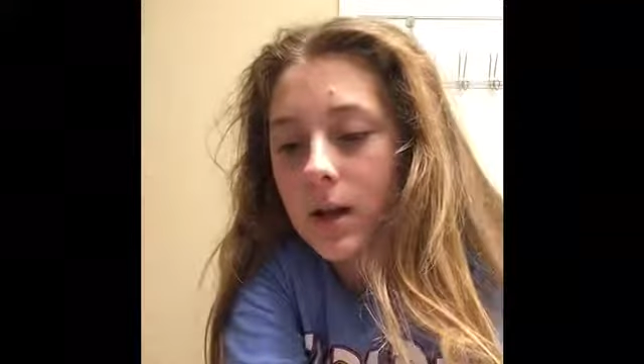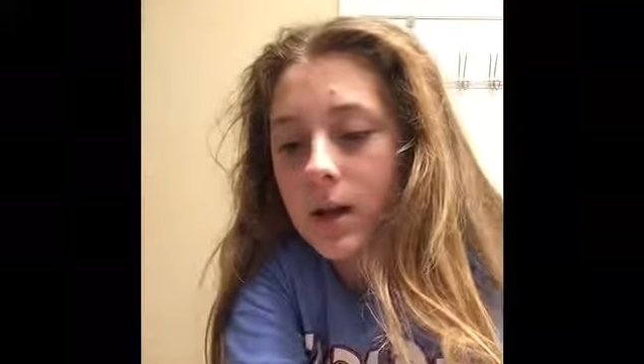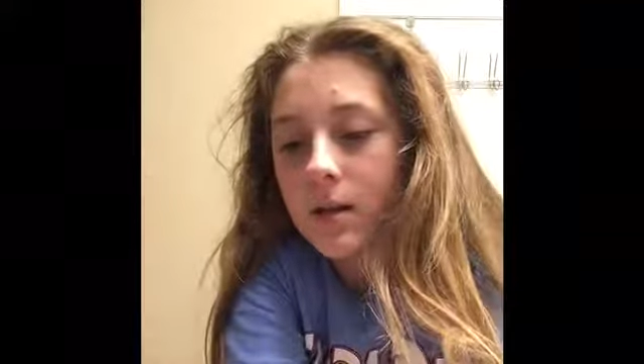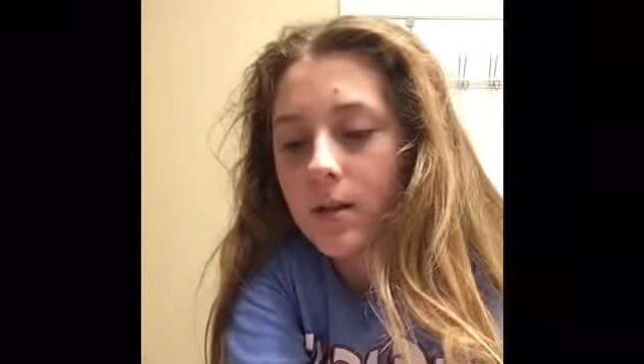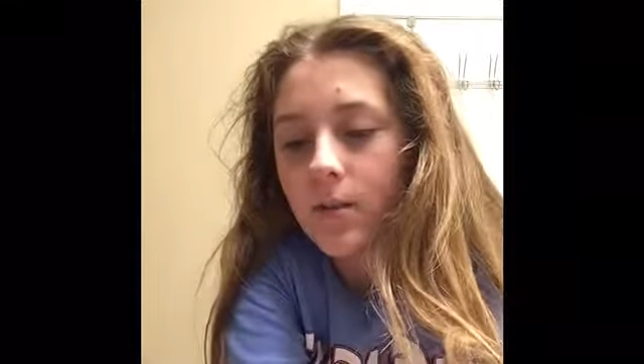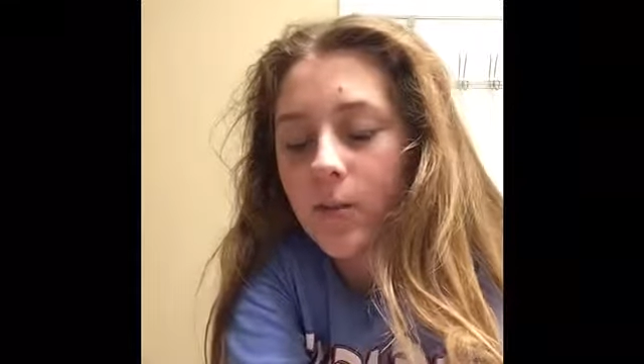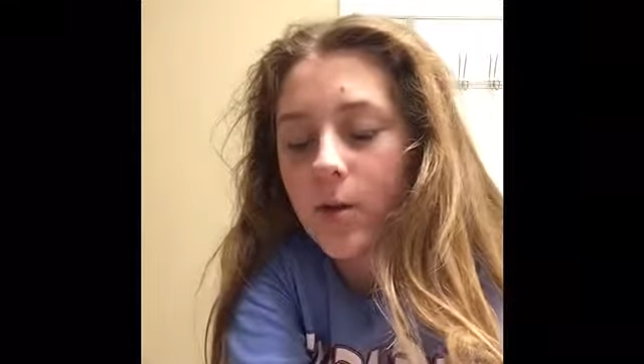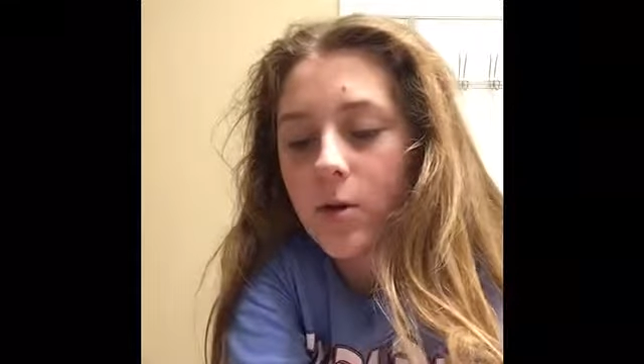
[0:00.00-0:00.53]

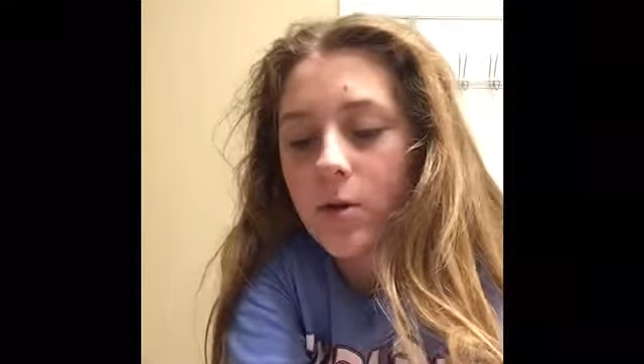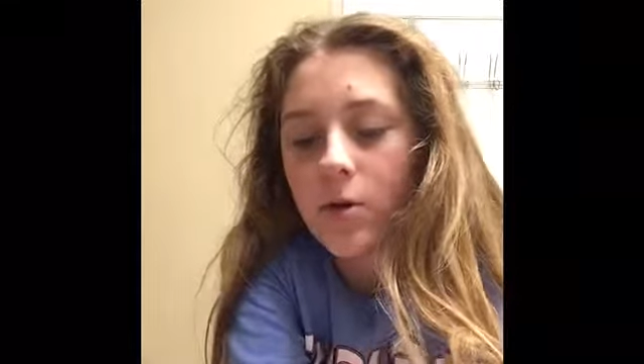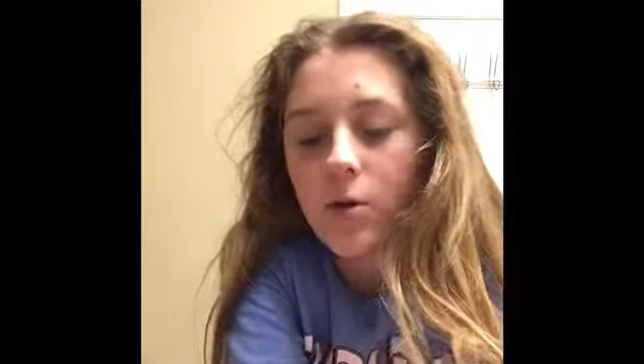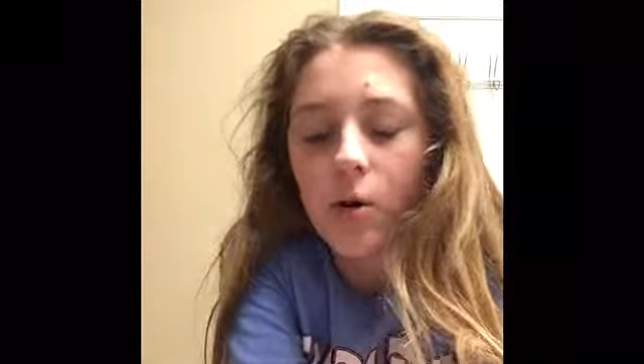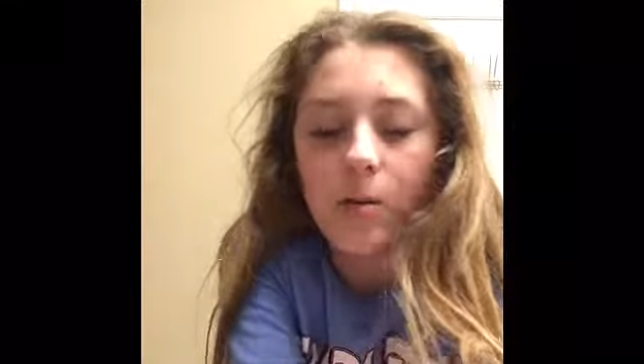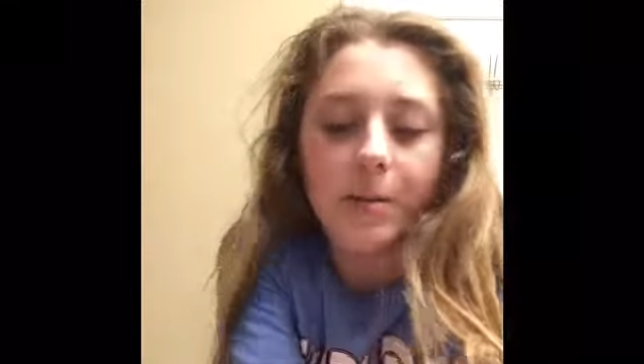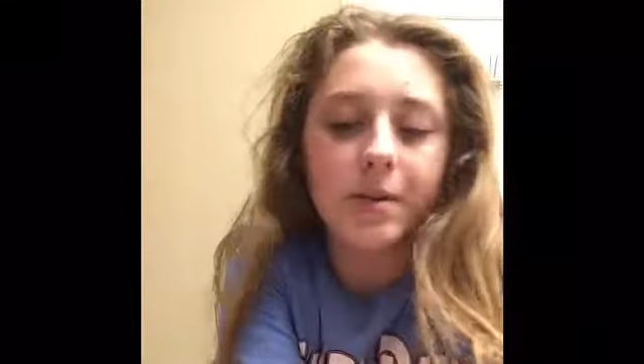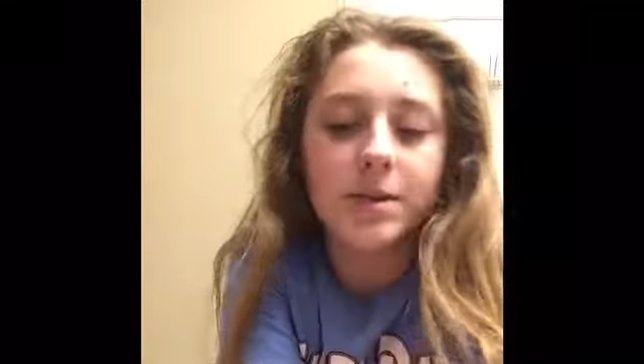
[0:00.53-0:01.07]
It's for
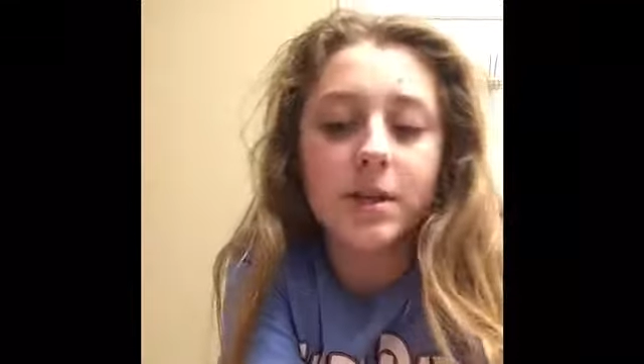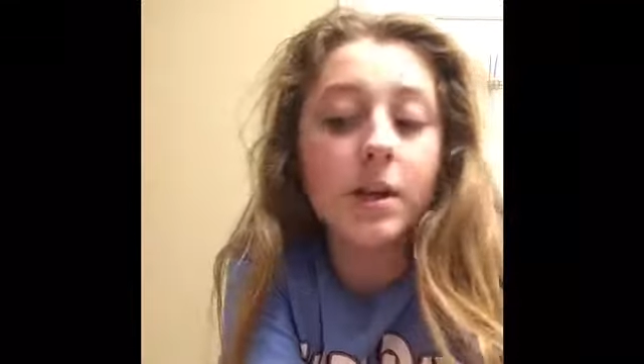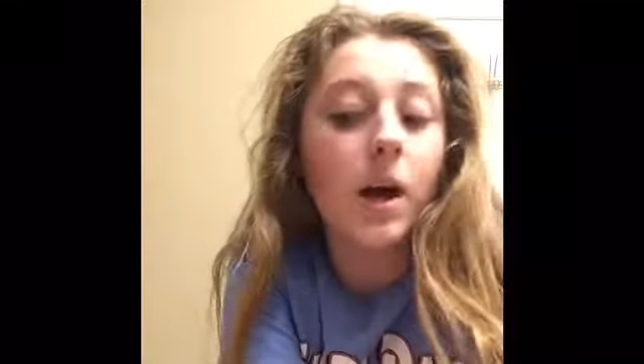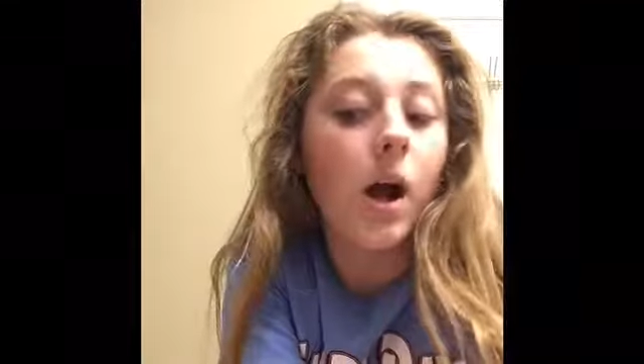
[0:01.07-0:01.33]
normal to